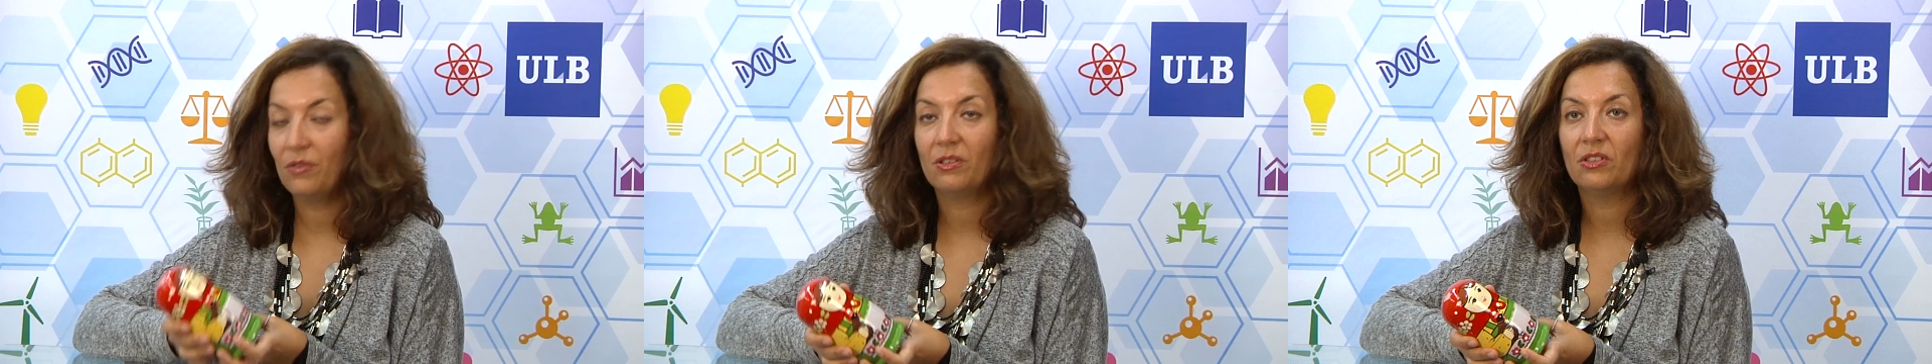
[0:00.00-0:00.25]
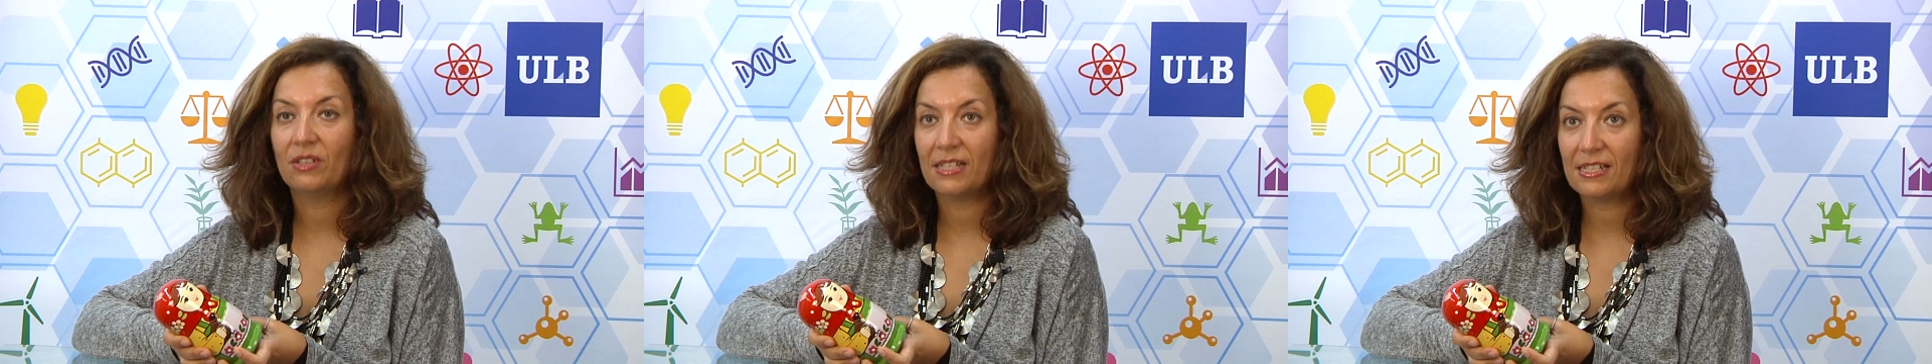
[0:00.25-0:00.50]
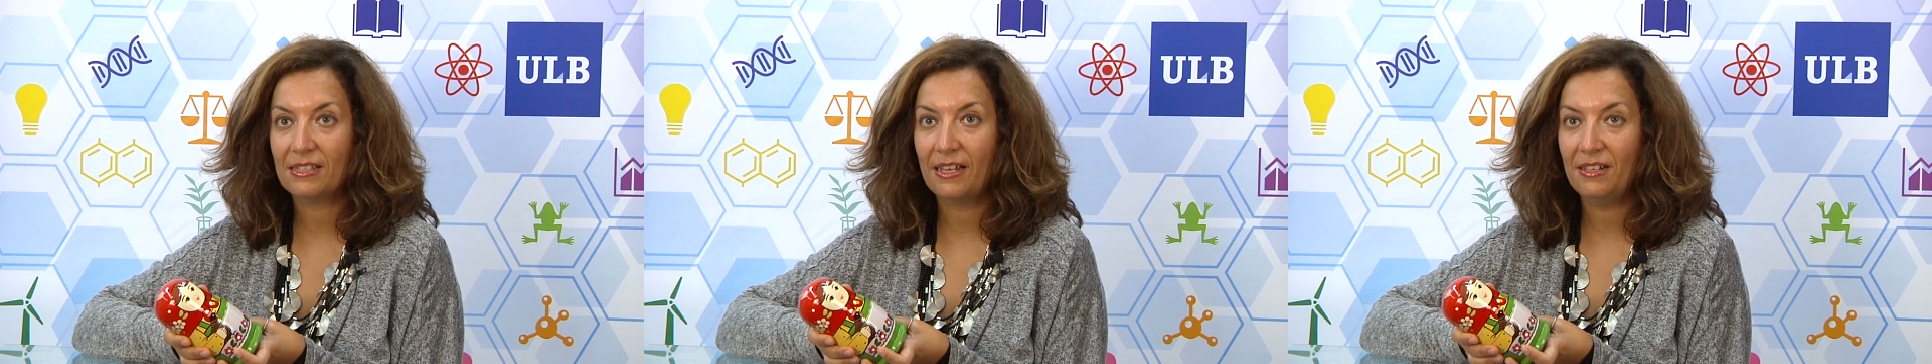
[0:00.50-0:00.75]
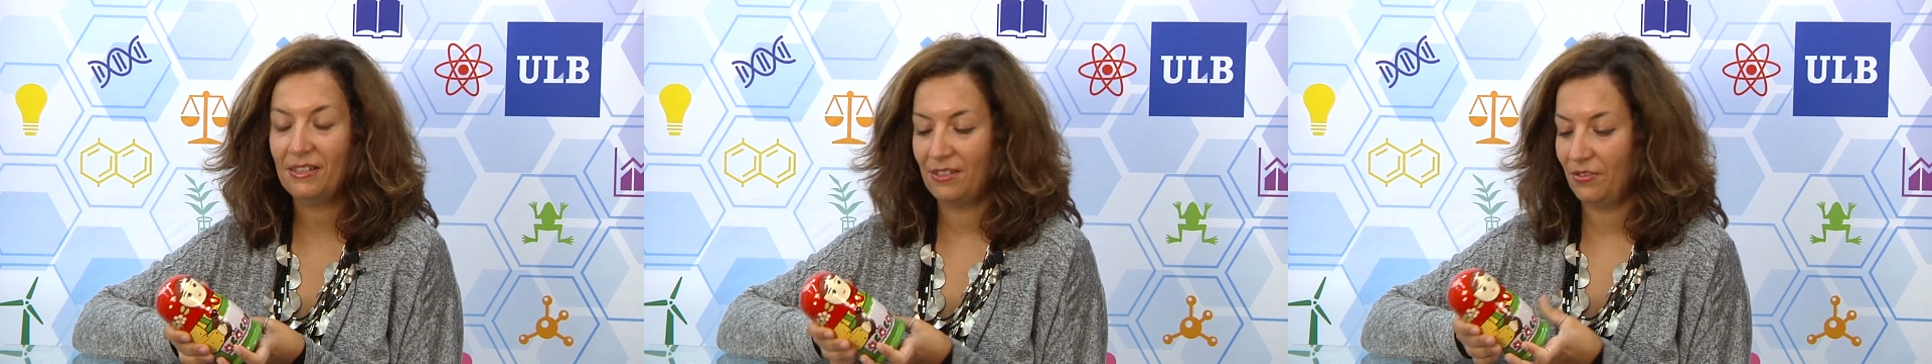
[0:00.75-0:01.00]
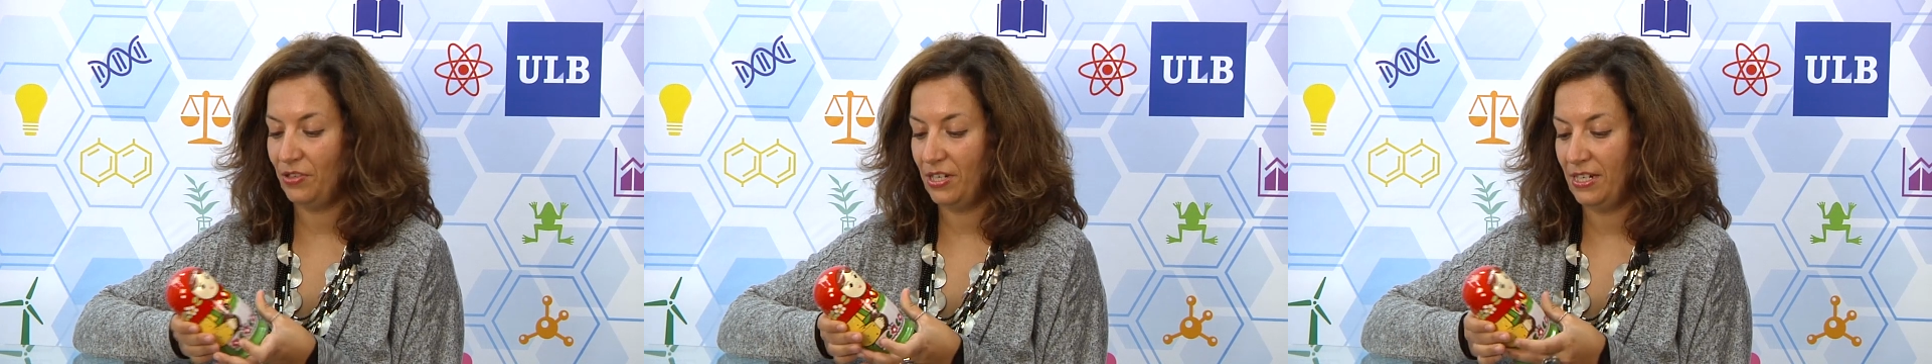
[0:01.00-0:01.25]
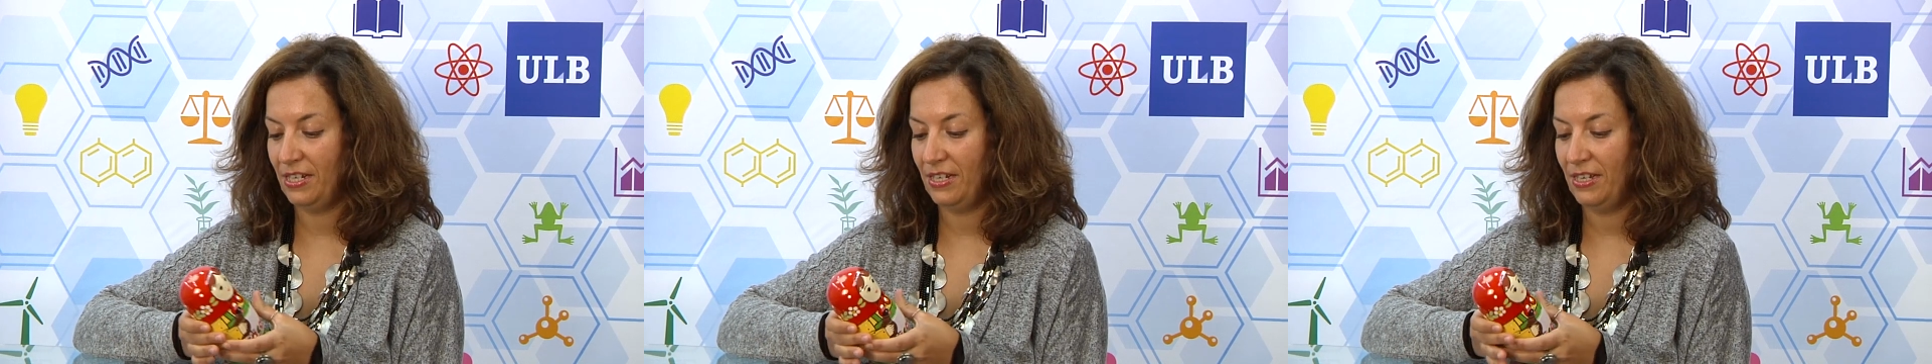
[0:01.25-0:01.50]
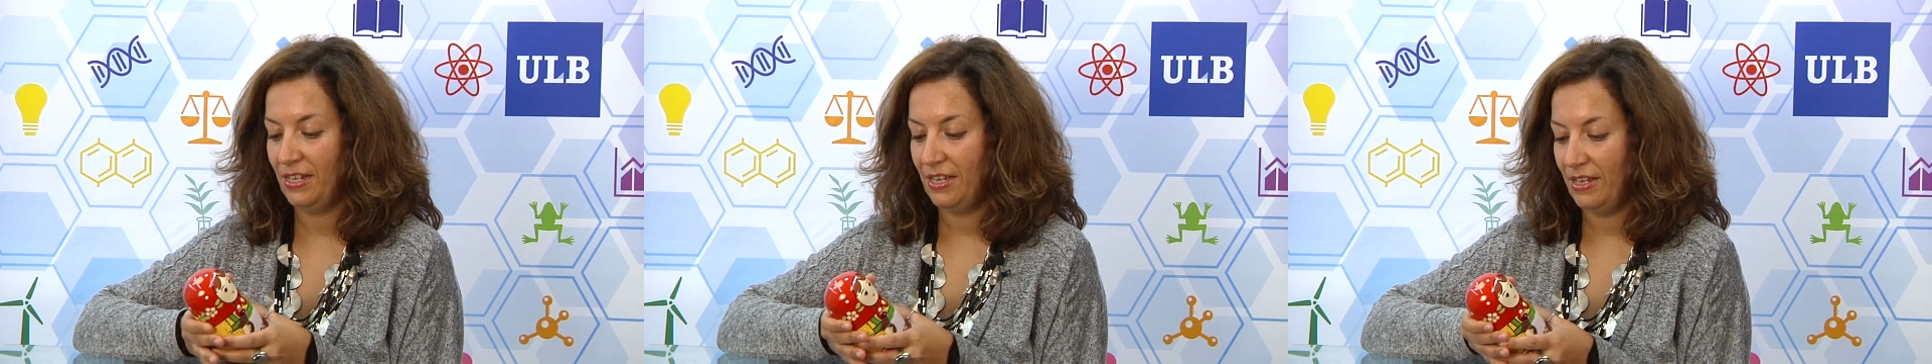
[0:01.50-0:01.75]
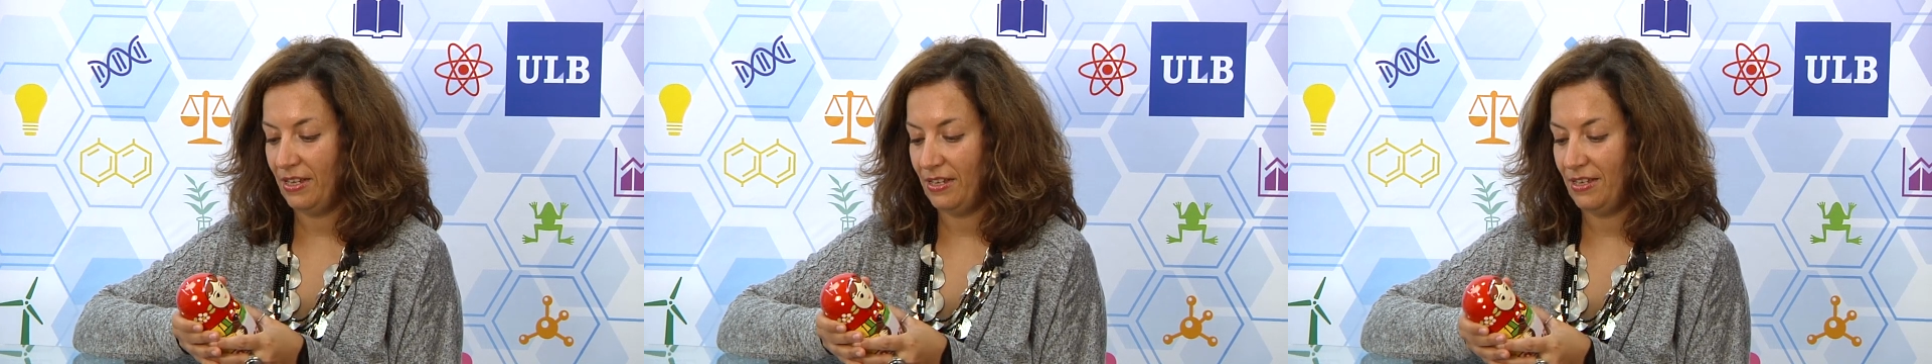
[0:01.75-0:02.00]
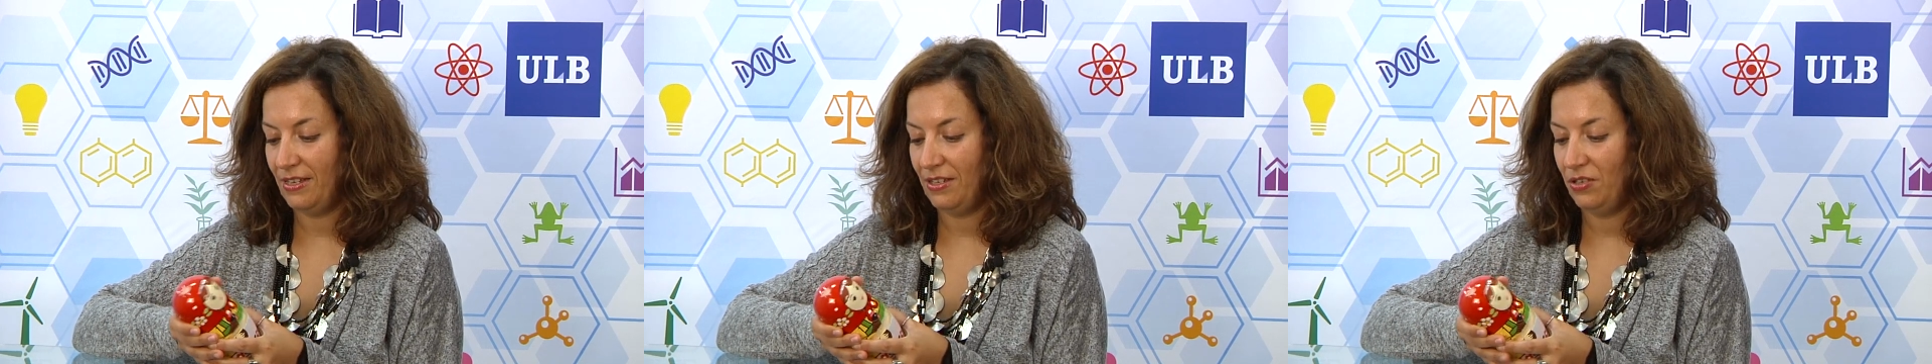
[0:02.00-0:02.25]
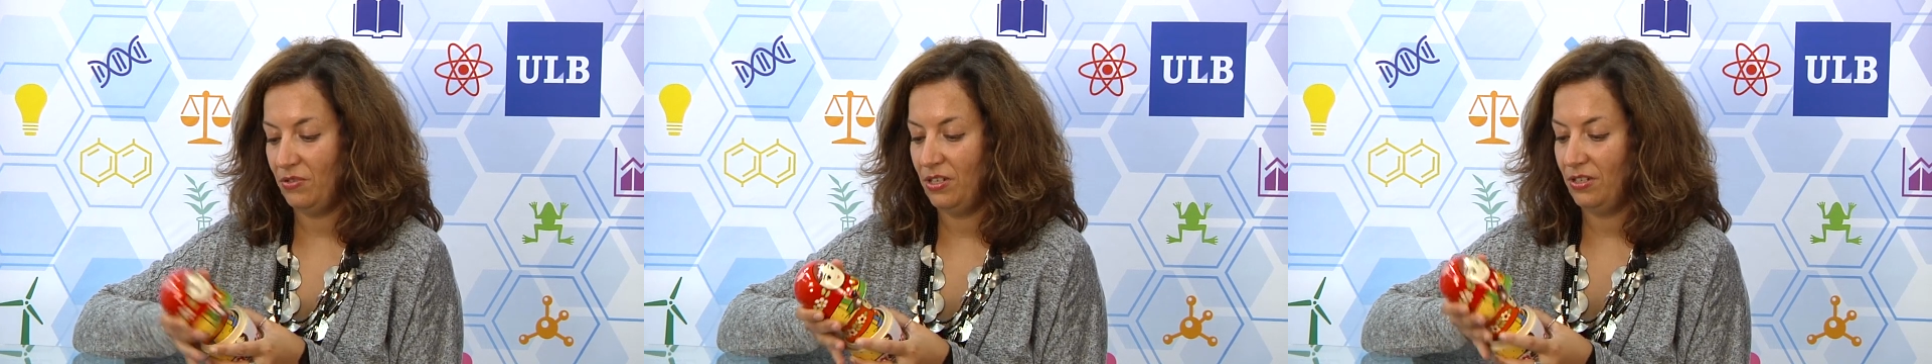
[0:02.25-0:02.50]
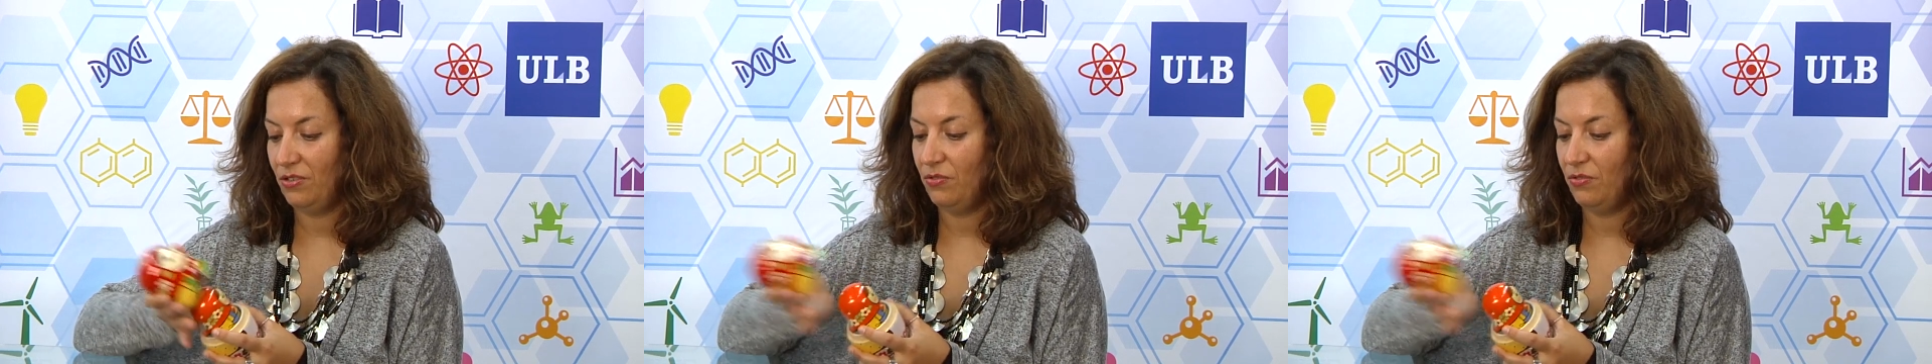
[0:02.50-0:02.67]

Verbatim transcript: you want to understand it really, you need